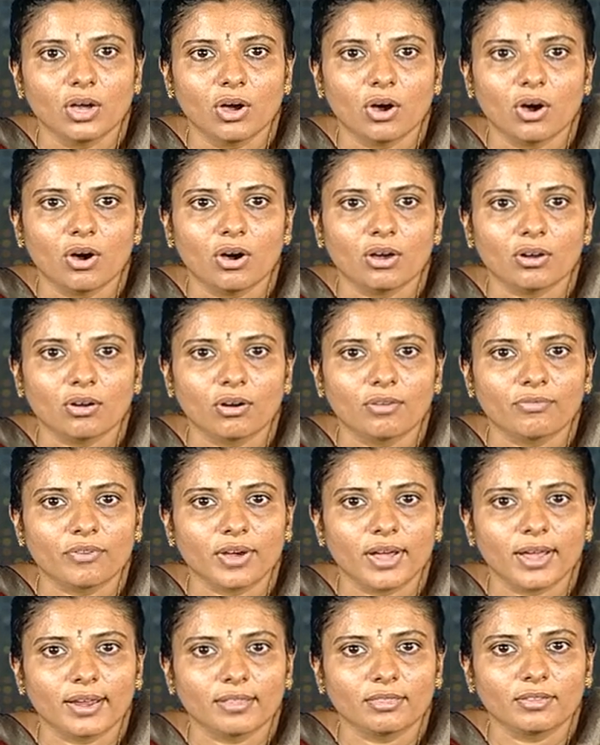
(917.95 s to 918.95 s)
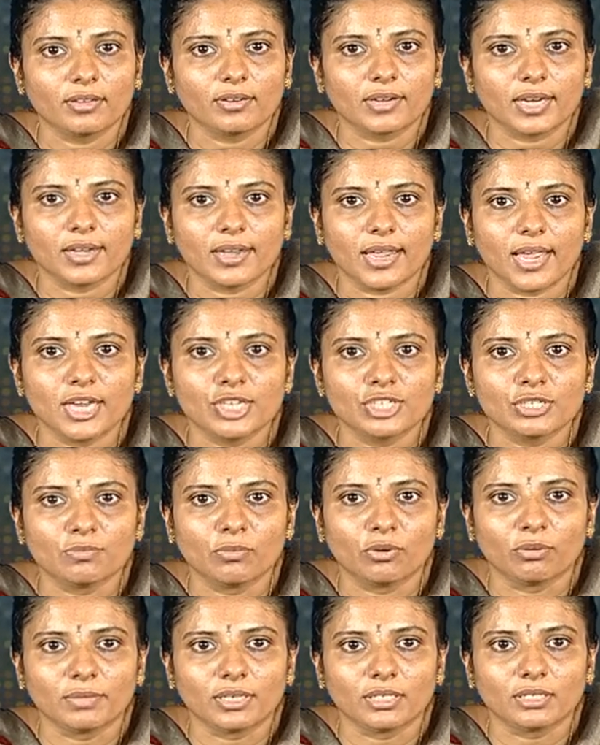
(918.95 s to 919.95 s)
or of another in each
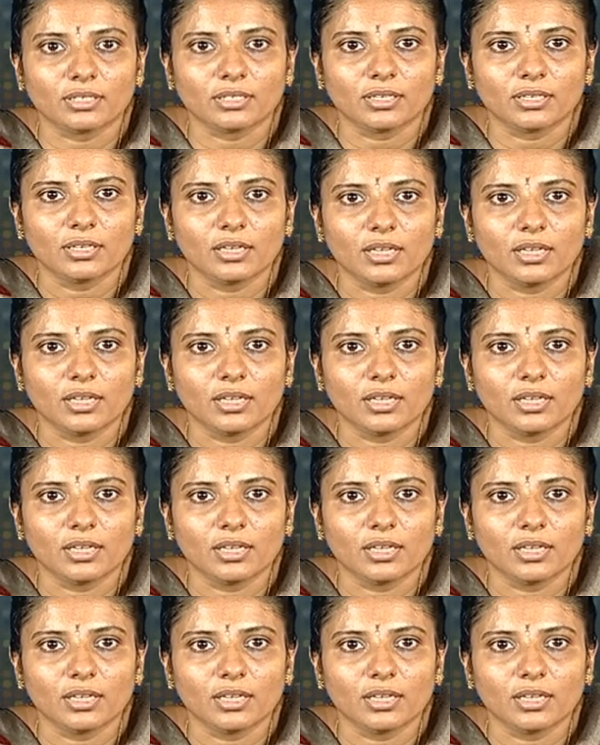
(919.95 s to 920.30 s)
moment.